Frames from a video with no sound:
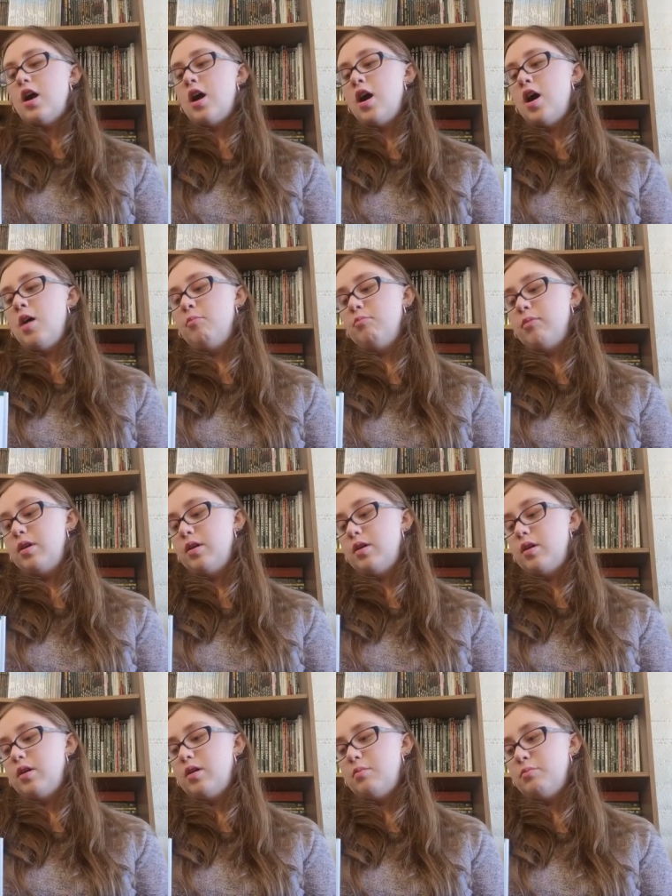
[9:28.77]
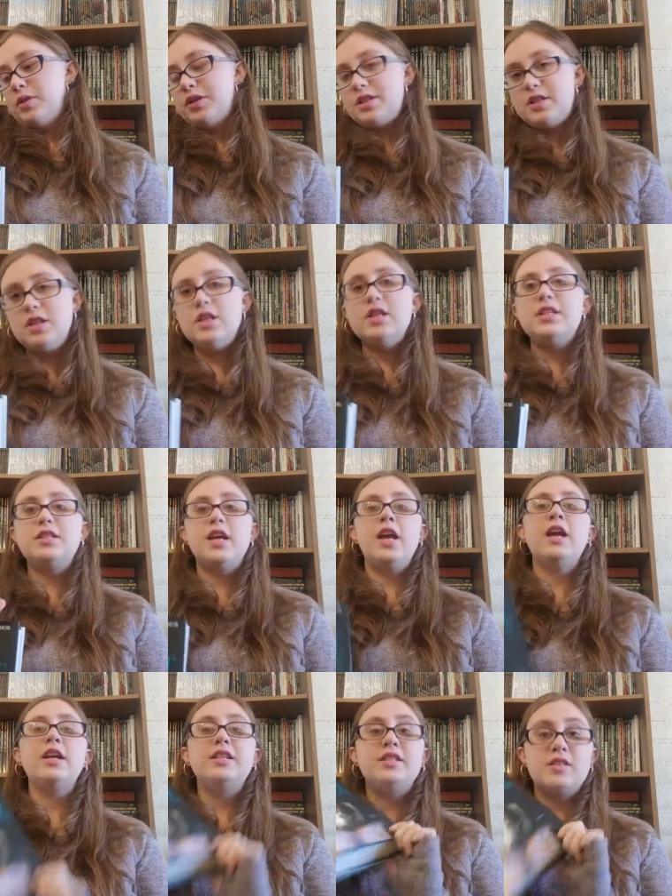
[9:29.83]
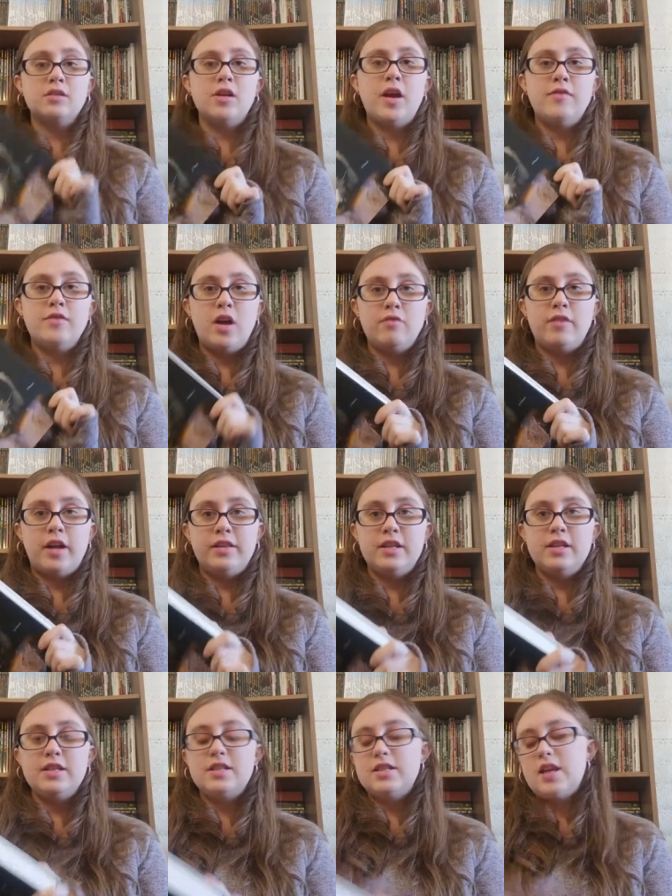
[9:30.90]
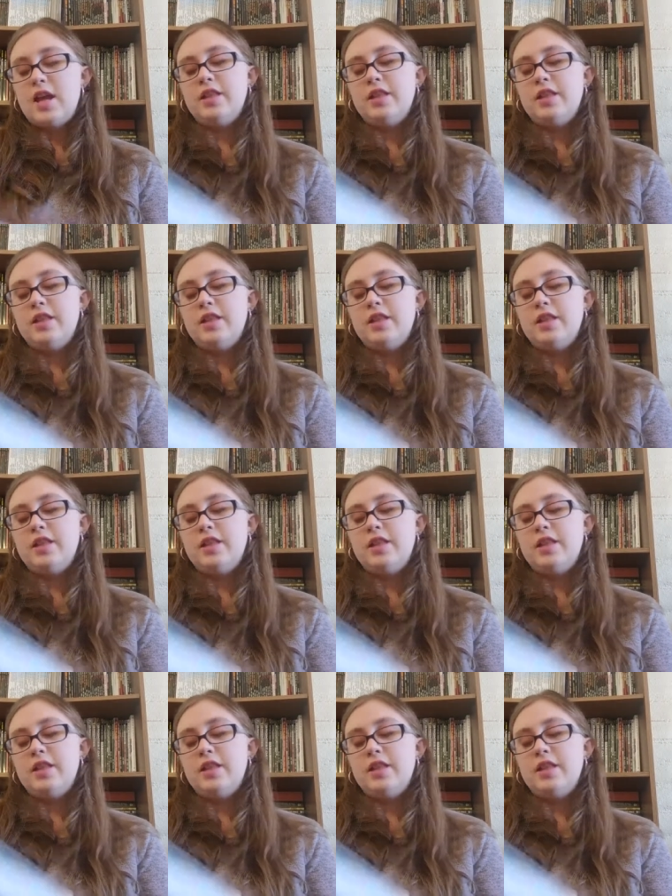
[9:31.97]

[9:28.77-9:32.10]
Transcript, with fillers: um, but to this day, I still have not read this,